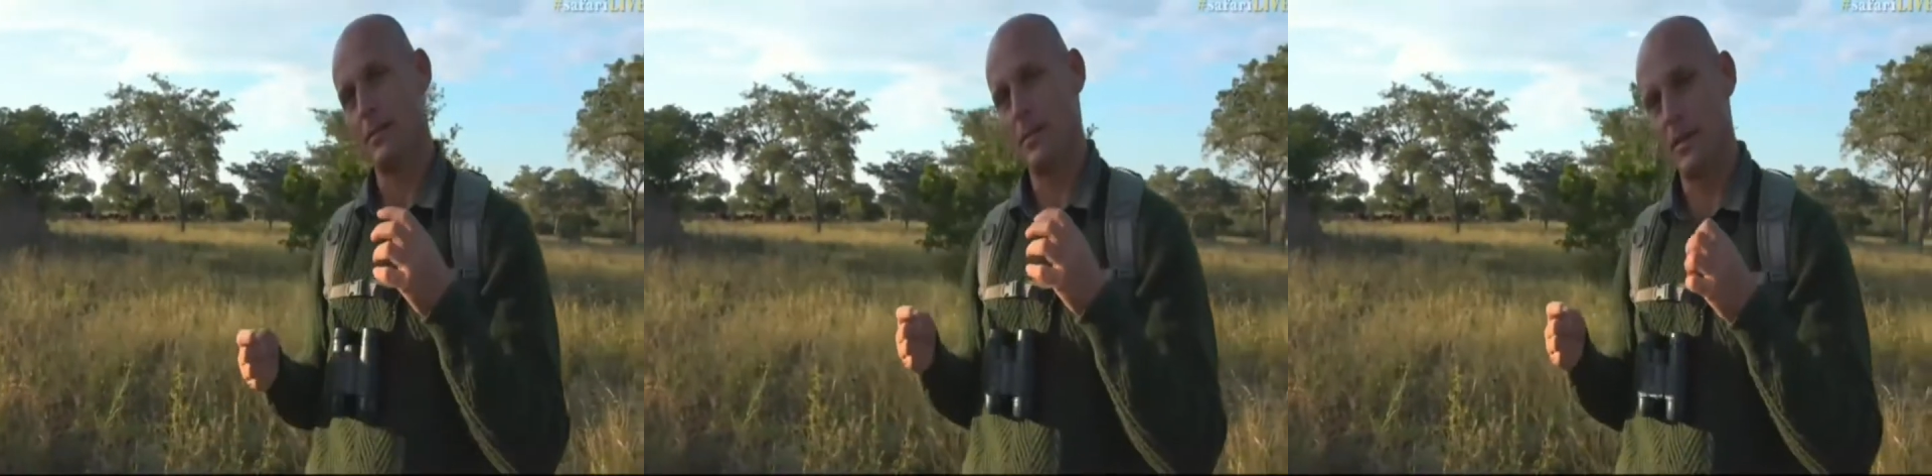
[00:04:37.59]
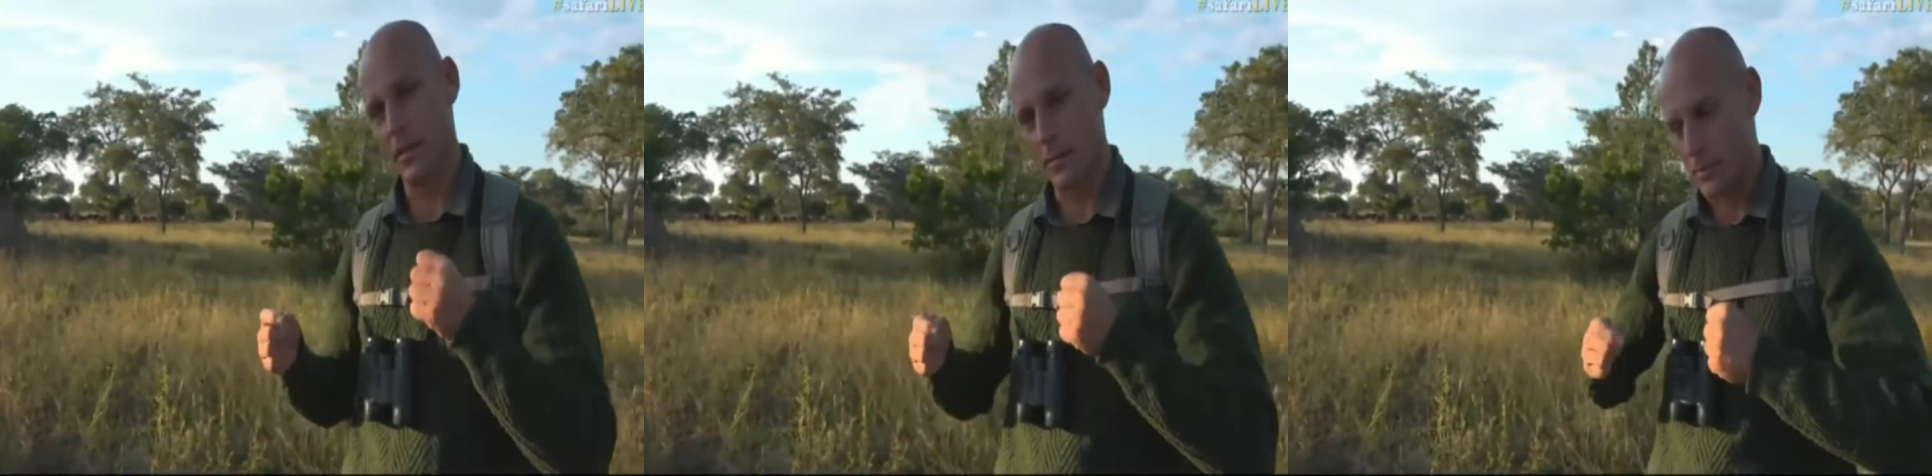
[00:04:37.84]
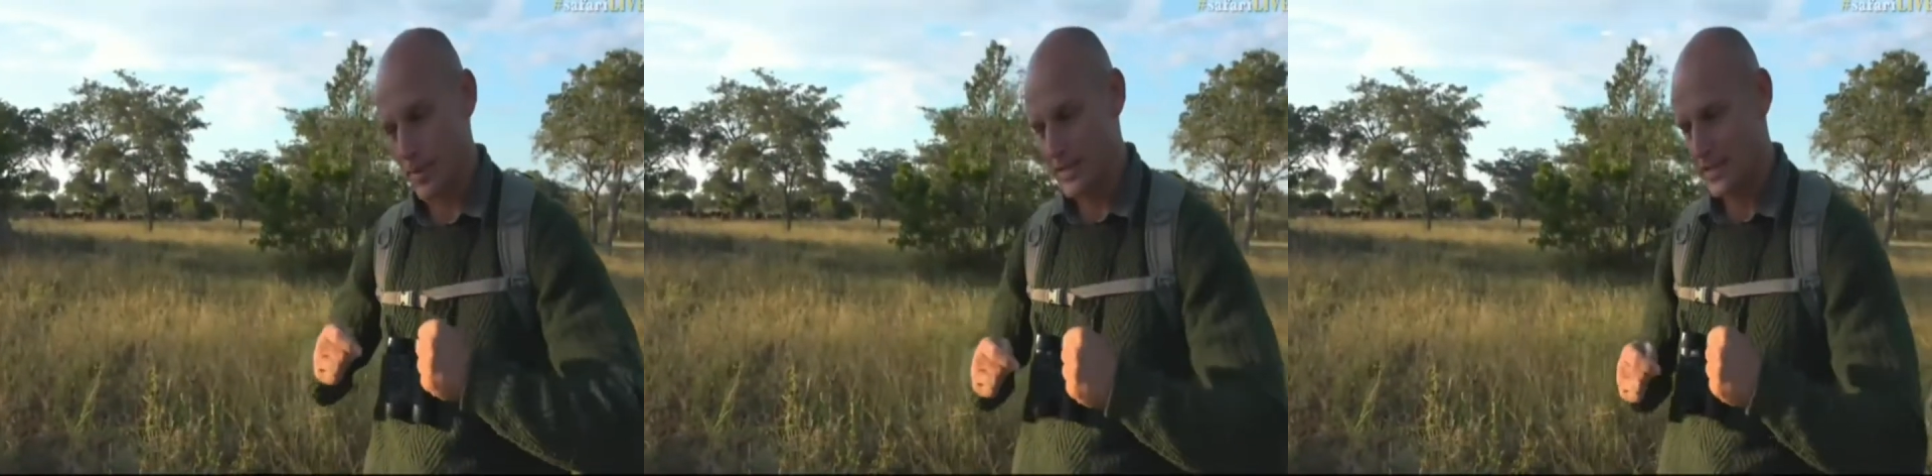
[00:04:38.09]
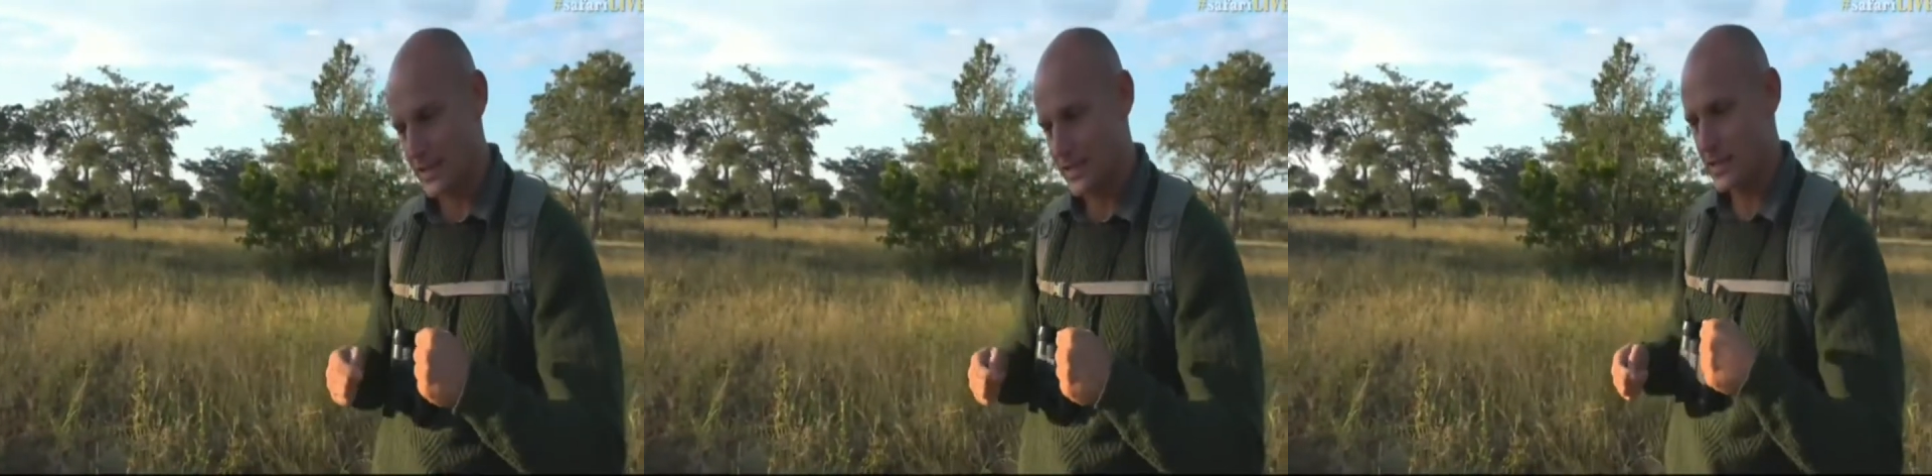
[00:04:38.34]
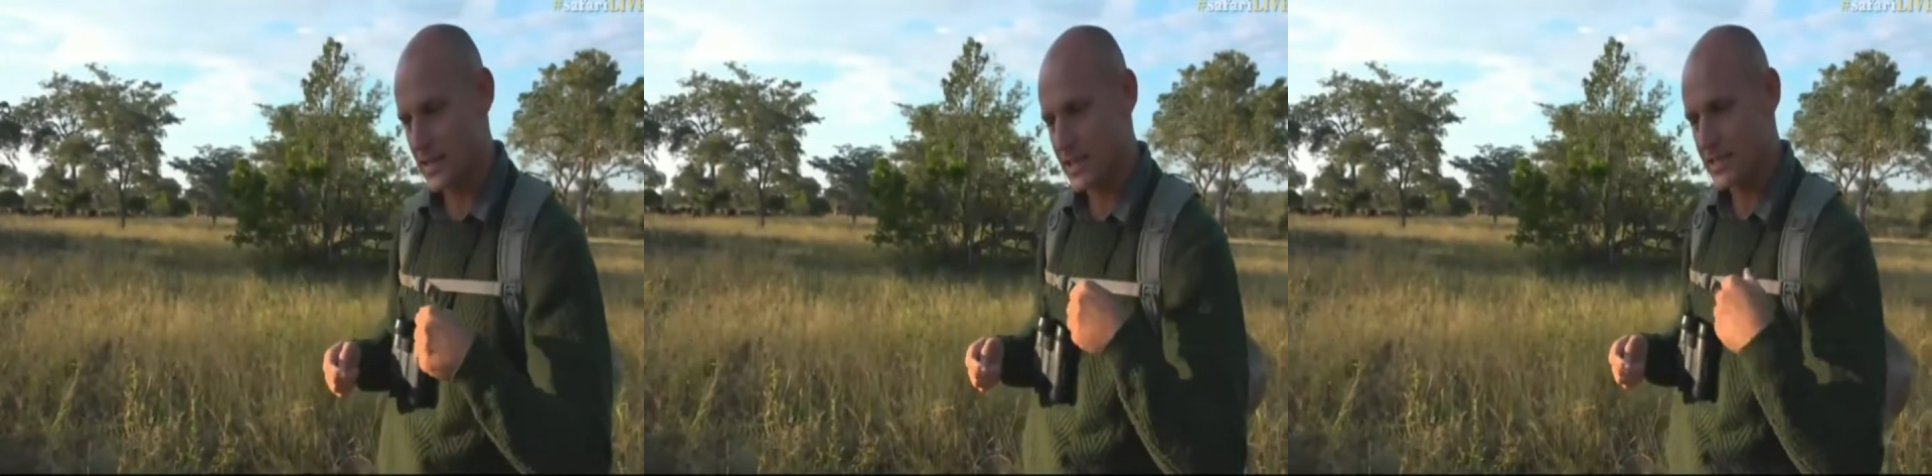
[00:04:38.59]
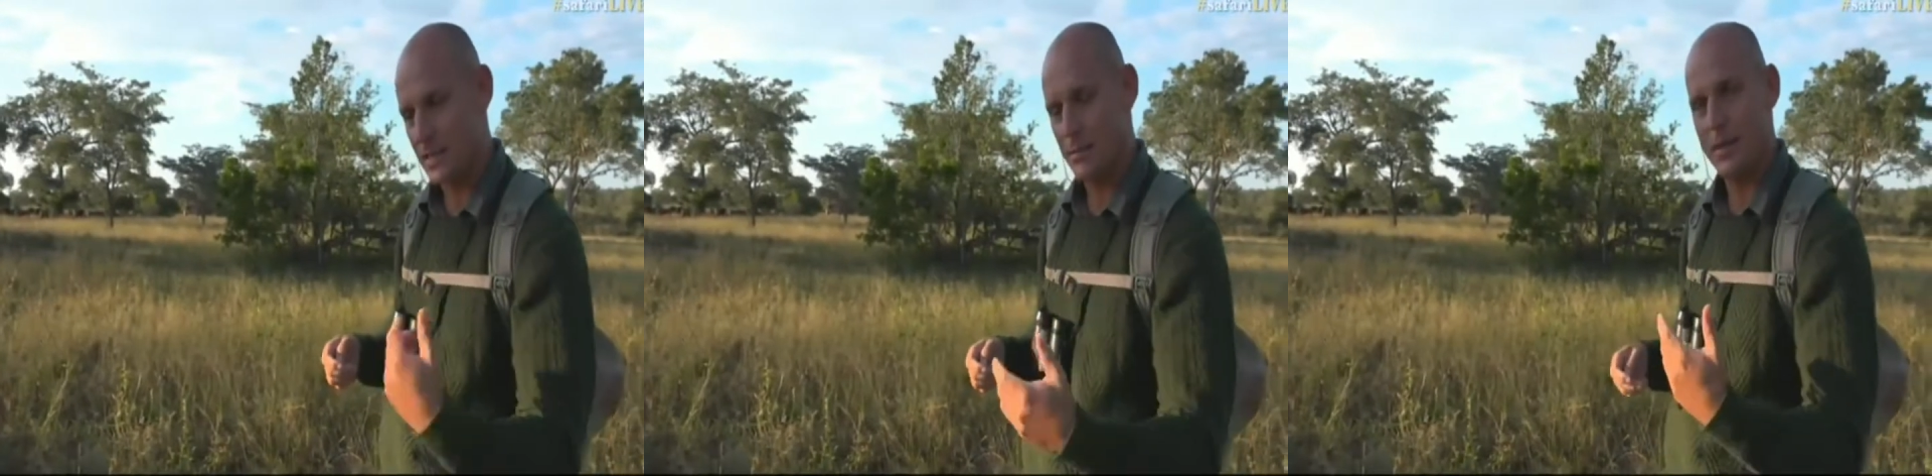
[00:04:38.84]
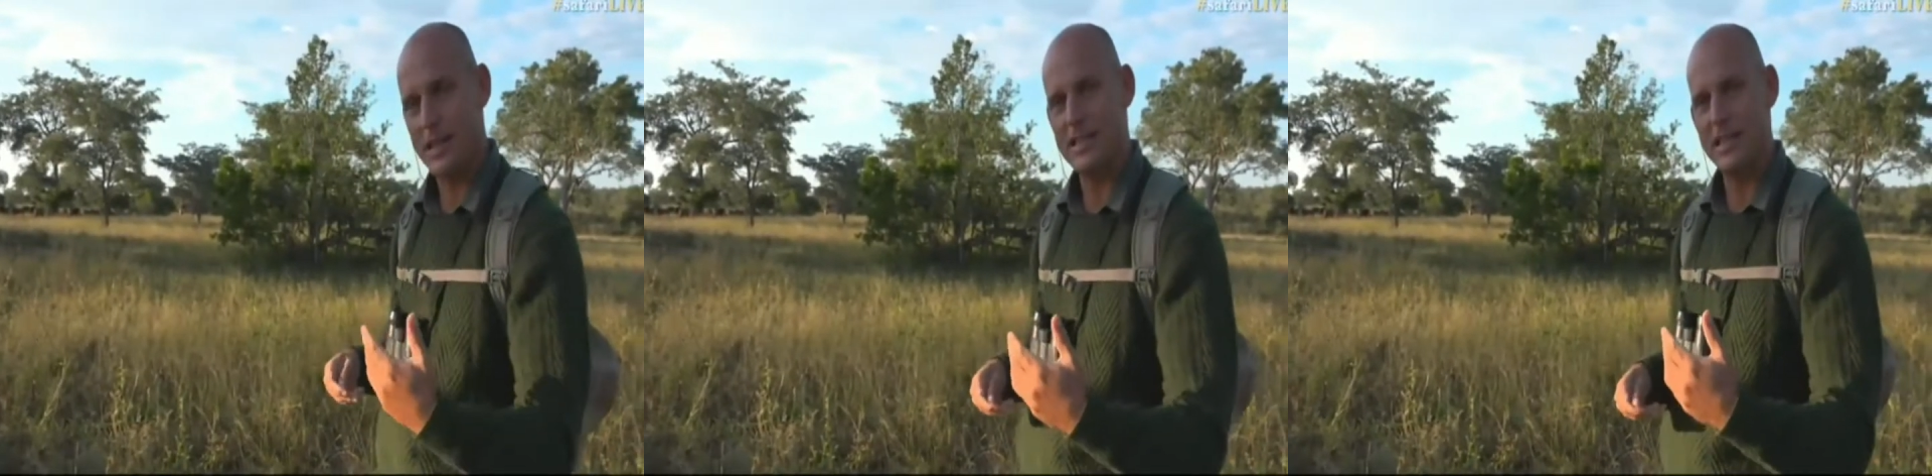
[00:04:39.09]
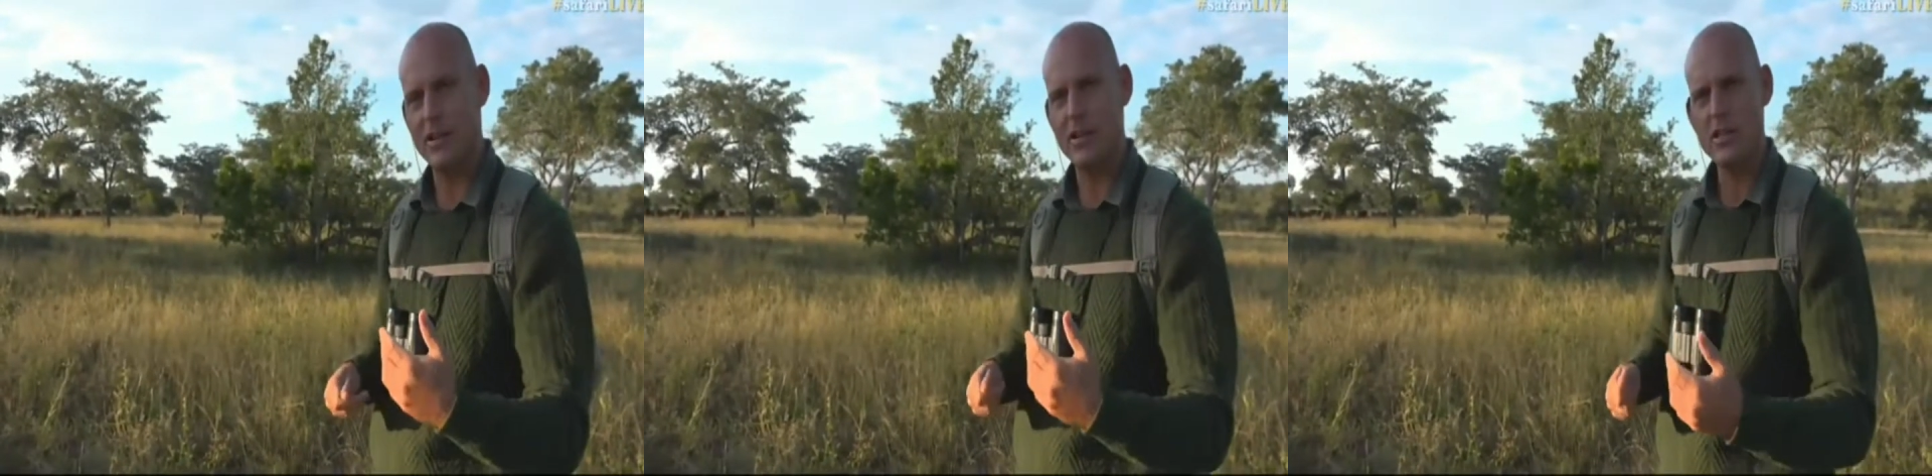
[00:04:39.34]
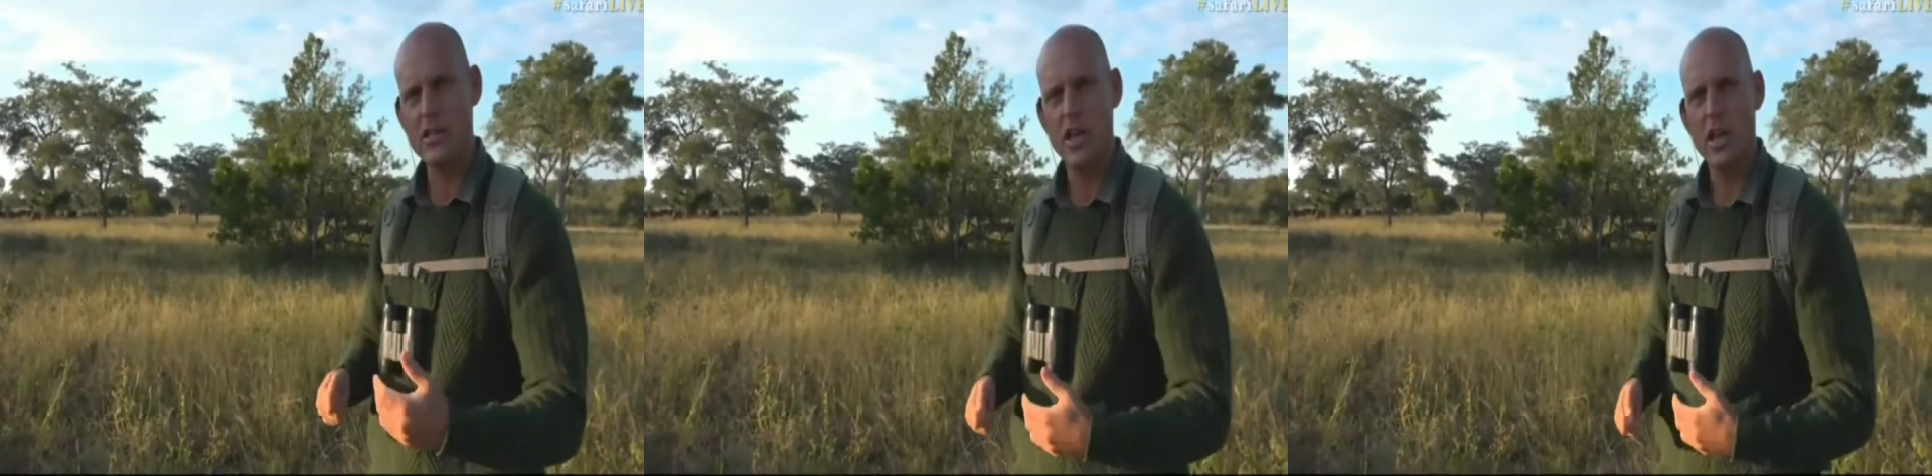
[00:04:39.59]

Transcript: the, the best exercise in the best areas.